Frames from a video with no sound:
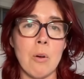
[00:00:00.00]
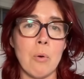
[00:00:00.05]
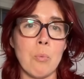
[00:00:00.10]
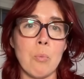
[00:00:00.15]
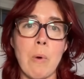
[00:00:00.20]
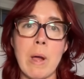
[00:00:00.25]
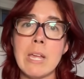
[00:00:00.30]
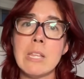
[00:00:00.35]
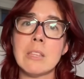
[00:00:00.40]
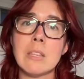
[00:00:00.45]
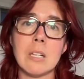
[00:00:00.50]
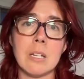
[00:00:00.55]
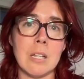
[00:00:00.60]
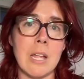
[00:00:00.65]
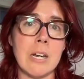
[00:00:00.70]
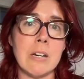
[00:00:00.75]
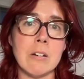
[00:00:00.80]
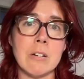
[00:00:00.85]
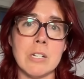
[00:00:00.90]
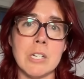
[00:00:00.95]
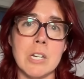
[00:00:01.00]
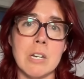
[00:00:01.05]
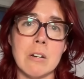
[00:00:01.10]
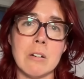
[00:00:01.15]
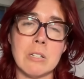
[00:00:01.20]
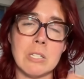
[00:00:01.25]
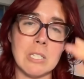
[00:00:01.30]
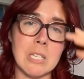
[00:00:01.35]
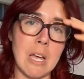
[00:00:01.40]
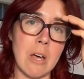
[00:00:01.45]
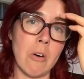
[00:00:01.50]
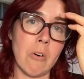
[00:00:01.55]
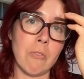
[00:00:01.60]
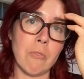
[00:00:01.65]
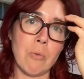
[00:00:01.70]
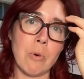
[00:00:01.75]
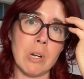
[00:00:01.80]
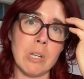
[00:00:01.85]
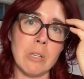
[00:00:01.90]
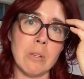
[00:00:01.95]
write the letter to
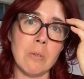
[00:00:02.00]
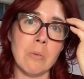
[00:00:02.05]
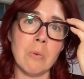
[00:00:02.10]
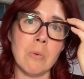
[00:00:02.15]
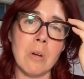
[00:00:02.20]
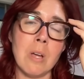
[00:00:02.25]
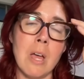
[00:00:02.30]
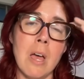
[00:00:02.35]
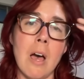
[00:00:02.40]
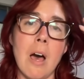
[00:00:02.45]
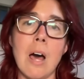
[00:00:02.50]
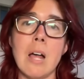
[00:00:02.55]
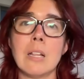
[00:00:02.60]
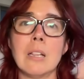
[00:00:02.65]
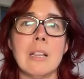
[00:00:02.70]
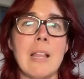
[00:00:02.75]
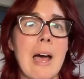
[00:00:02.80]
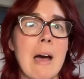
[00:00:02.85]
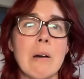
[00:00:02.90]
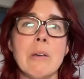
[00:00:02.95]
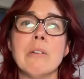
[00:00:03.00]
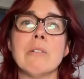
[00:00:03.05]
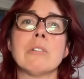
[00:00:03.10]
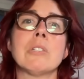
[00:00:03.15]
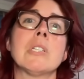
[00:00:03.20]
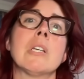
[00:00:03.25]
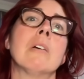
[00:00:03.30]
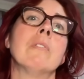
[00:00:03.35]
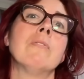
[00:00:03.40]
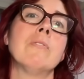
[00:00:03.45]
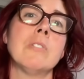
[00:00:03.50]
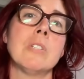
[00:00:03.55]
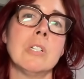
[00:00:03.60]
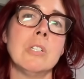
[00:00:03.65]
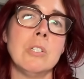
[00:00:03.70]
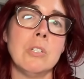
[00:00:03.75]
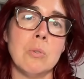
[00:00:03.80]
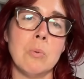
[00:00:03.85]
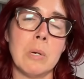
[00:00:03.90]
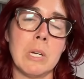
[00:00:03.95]
yourself where you allow yourself to
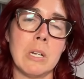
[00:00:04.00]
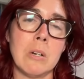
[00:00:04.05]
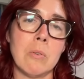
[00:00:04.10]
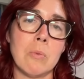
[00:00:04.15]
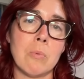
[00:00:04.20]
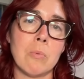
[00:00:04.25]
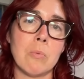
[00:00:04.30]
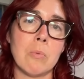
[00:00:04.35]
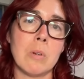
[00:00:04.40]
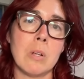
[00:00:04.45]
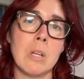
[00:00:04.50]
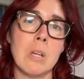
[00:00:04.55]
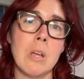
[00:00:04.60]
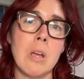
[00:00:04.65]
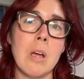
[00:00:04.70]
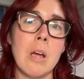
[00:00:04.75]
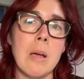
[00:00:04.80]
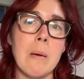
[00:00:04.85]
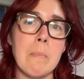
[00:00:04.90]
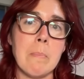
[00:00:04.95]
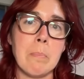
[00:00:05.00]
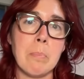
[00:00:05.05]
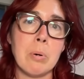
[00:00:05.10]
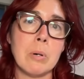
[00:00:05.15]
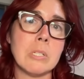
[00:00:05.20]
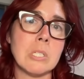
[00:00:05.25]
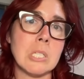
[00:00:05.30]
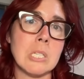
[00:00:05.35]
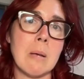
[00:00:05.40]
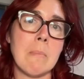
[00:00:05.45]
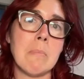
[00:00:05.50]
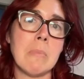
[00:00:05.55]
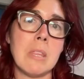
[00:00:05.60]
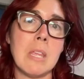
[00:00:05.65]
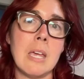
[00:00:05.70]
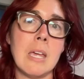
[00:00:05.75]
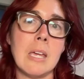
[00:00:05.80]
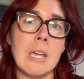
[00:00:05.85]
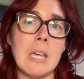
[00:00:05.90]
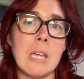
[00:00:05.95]
do it. Put
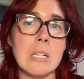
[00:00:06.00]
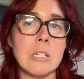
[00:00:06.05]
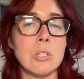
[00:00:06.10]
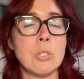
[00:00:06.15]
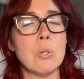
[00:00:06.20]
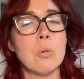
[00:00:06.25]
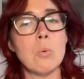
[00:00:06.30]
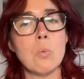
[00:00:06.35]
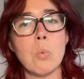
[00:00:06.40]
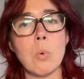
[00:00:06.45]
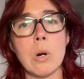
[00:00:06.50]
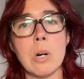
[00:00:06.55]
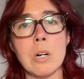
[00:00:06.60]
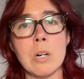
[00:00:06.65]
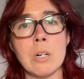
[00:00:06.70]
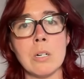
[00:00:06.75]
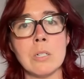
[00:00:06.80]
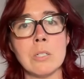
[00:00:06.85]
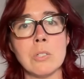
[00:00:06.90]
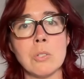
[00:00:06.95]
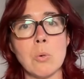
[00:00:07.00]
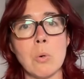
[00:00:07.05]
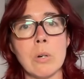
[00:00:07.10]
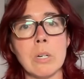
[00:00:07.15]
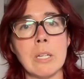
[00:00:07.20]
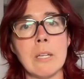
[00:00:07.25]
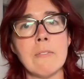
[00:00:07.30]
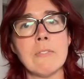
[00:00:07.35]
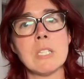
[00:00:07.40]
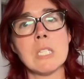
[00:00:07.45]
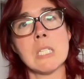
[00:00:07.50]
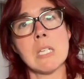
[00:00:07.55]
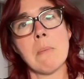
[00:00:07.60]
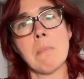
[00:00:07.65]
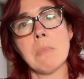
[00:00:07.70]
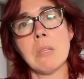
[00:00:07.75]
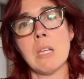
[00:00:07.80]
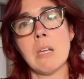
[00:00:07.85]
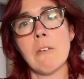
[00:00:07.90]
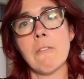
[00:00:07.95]
something to words or give
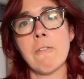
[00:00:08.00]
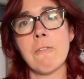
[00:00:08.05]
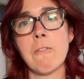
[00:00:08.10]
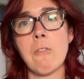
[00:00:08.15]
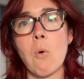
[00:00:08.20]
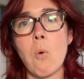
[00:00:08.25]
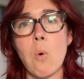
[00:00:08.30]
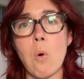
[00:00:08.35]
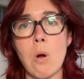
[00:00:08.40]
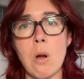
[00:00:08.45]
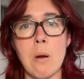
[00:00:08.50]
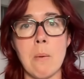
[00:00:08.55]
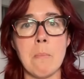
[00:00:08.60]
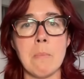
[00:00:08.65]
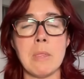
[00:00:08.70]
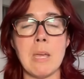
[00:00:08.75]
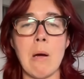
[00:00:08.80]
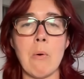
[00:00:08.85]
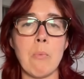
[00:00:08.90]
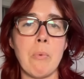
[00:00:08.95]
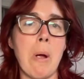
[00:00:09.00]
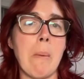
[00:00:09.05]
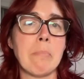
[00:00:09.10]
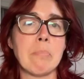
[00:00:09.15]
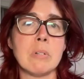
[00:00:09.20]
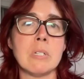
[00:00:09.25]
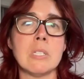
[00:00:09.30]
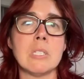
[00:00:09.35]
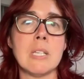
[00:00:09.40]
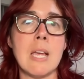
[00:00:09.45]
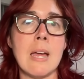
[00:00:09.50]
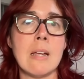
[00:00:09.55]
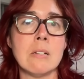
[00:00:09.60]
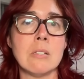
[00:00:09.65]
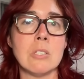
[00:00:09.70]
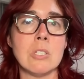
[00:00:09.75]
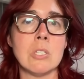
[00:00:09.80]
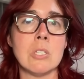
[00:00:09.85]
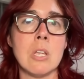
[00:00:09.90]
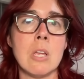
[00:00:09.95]
something form that
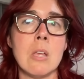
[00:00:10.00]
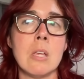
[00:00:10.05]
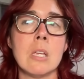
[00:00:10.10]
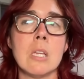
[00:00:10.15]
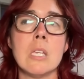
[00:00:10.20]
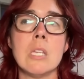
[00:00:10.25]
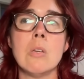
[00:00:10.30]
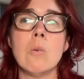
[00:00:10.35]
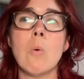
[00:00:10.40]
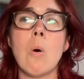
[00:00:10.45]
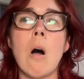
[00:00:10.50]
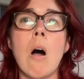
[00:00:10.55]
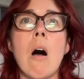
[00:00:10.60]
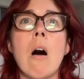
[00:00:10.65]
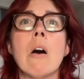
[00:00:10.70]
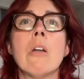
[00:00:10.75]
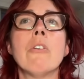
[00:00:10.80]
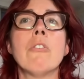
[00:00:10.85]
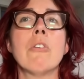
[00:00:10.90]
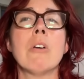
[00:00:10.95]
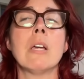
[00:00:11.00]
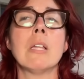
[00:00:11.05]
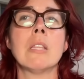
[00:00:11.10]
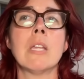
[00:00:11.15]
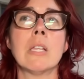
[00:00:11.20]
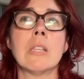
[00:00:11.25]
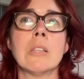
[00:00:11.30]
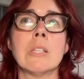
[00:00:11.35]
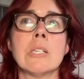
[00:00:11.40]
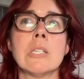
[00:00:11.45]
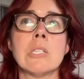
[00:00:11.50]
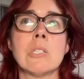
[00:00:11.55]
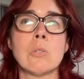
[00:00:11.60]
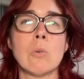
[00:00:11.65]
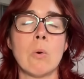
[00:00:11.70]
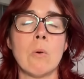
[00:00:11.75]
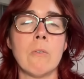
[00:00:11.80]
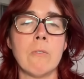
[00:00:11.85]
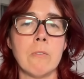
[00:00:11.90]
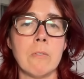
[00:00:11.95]
represents you honoring that this
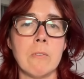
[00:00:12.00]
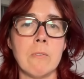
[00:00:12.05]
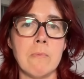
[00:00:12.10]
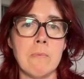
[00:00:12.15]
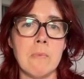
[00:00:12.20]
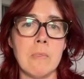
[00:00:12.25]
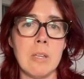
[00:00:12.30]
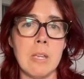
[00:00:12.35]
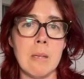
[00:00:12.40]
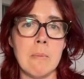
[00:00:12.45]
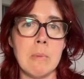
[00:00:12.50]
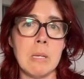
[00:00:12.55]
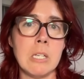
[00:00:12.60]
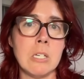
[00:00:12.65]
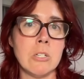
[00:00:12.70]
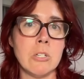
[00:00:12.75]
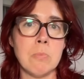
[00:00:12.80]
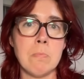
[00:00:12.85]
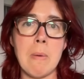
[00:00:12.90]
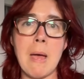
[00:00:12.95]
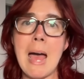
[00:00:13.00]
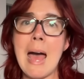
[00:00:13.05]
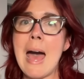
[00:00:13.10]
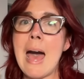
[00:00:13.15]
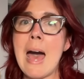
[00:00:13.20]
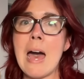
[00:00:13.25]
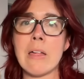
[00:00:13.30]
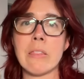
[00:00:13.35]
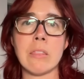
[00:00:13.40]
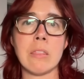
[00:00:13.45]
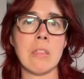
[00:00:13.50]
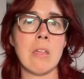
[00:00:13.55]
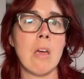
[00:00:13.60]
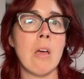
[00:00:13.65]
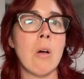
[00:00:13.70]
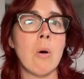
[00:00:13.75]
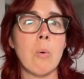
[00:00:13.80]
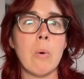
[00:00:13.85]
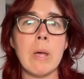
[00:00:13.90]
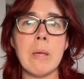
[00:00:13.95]
soul image path.
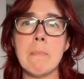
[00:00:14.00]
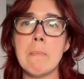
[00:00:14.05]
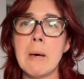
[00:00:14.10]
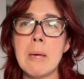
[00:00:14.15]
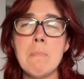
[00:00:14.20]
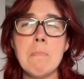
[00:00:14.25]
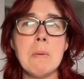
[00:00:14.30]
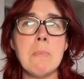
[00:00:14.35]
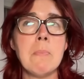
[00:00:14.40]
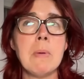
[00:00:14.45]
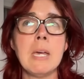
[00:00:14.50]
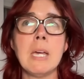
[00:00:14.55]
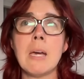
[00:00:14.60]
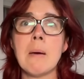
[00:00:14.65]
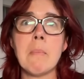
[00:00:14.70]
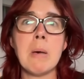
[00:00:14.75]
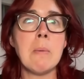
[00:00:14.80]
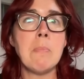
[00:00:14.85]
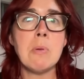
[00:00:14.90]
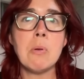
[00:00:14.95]
It might be big, it might